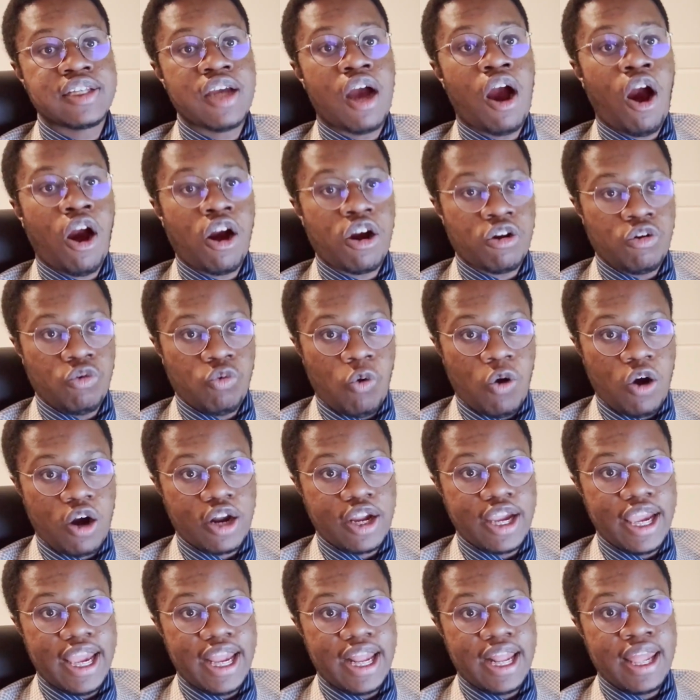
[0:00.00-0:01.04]
aren't
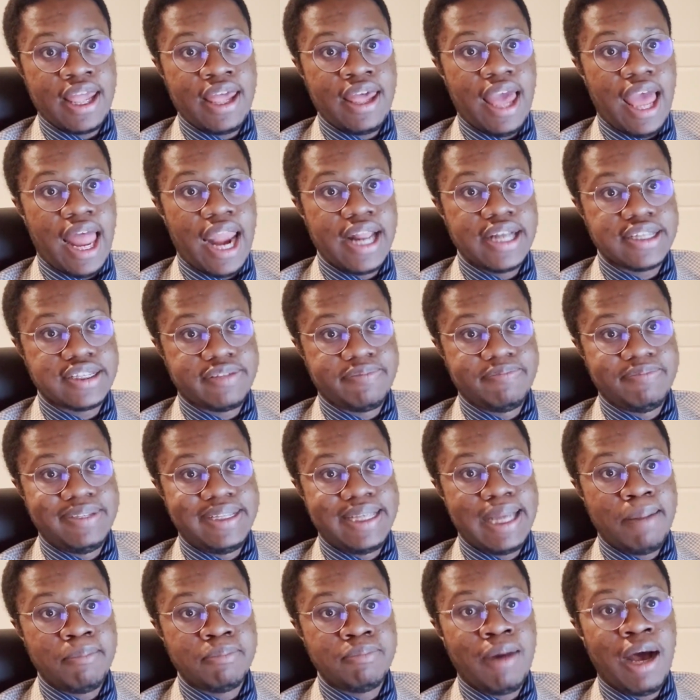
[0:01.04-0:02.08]
working, and it's
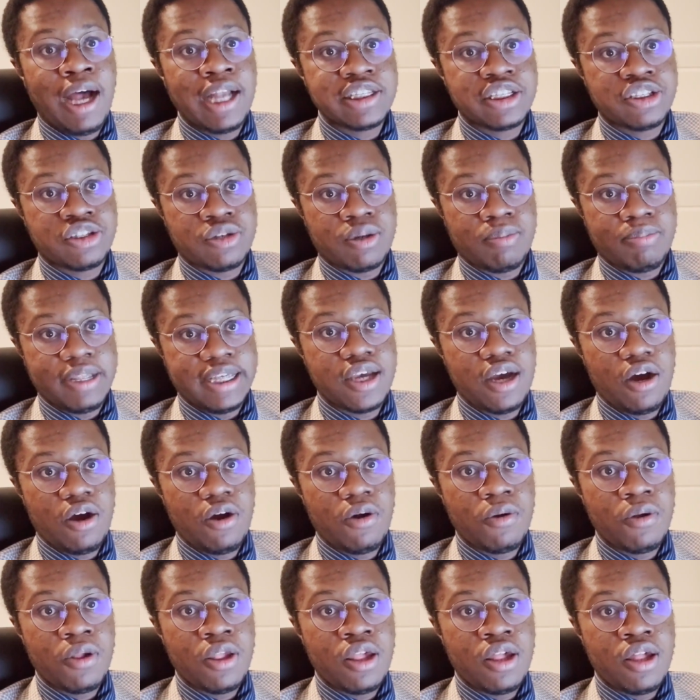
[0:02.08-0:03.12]
demonstrably so.